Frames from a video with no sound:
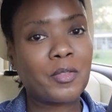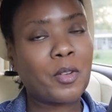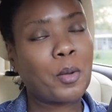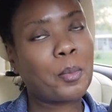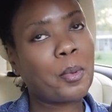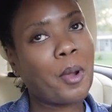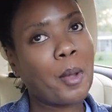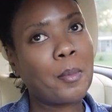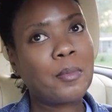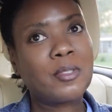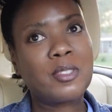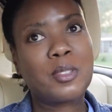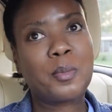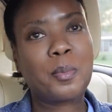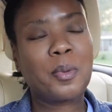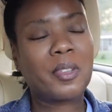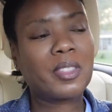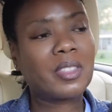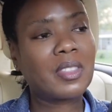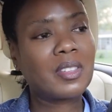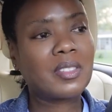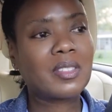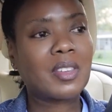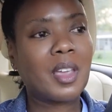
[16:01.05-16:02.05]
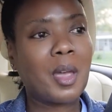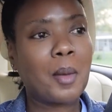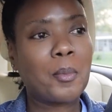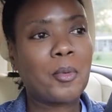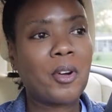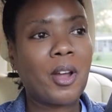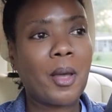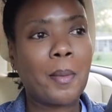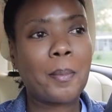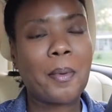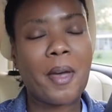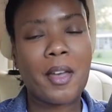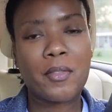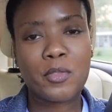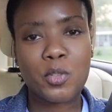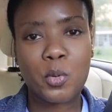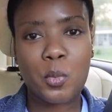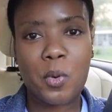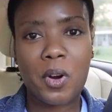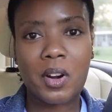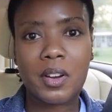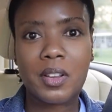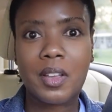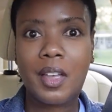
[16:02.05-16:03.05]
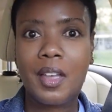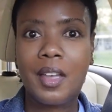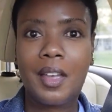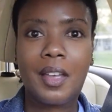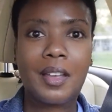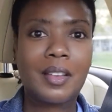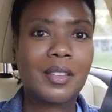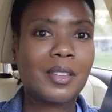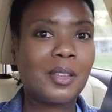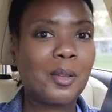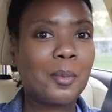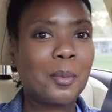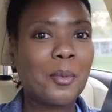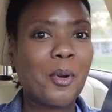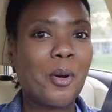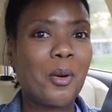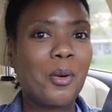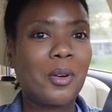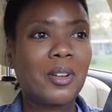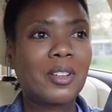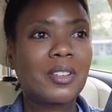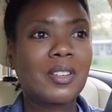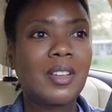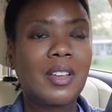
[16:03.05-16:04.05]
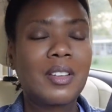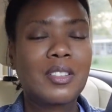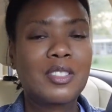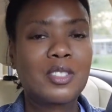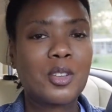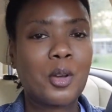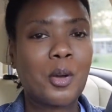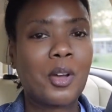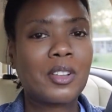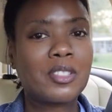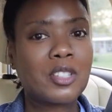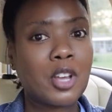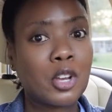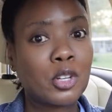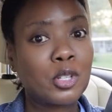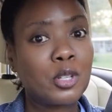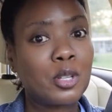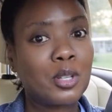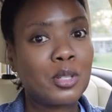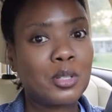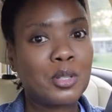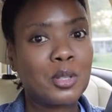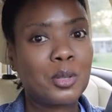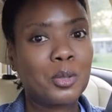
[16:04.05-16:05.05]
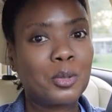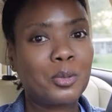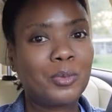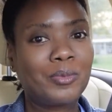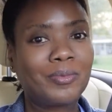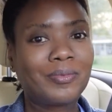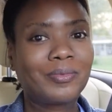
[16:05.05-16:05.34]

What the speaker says: I promise to pick this camera up after work and keep going. So I'll talk to you soon.